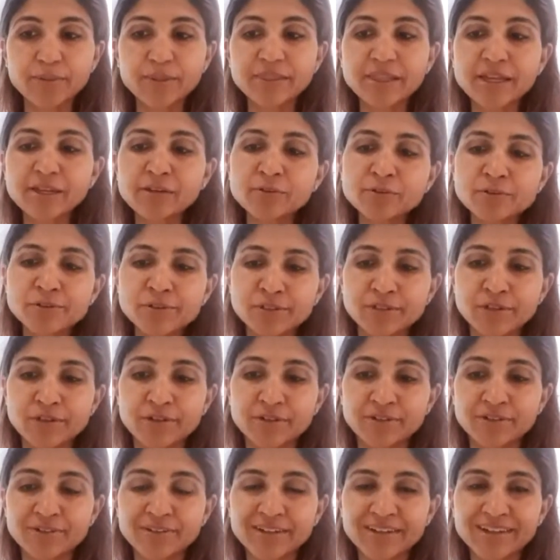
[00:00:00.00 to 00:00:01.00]
but then
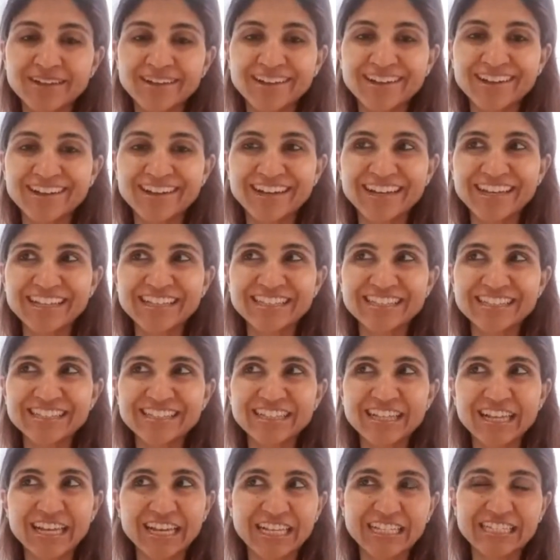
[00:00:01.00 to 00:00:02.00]
also it's,
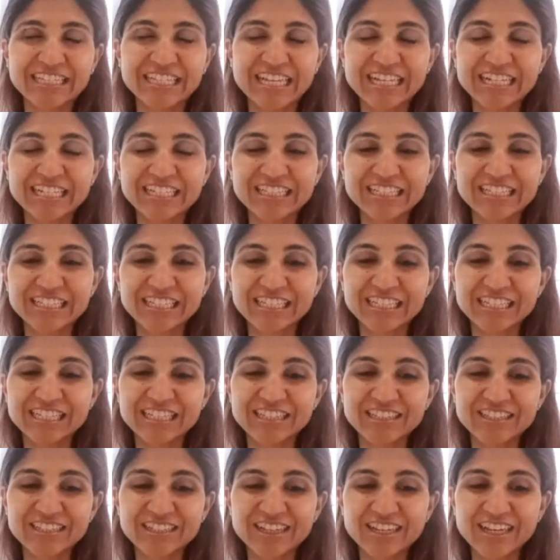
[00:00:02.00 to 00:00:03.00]
like I said, it's,
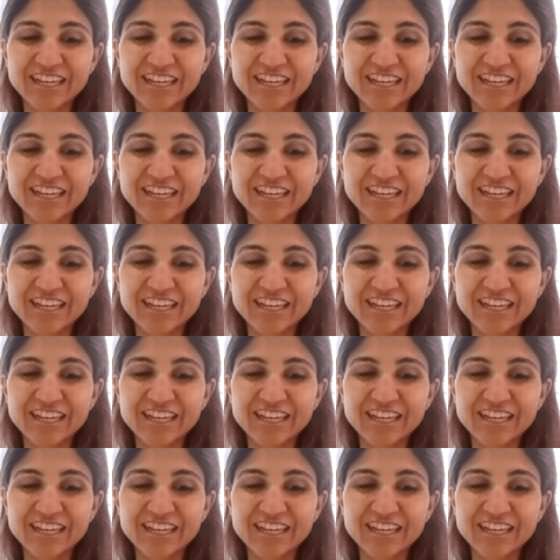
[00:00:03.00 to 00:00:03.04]
it's,